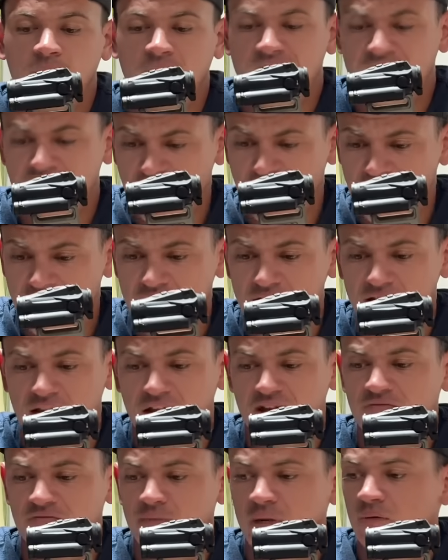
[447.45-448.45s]
K that
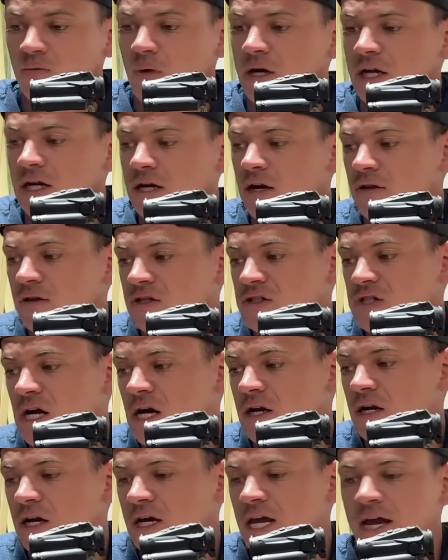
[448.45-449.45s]
I've been running on this
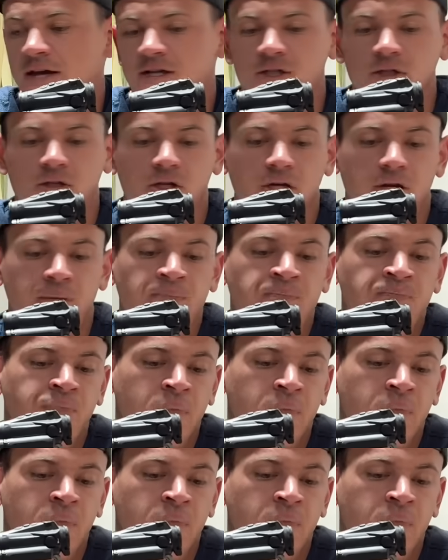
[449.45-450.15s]
gun occasionally,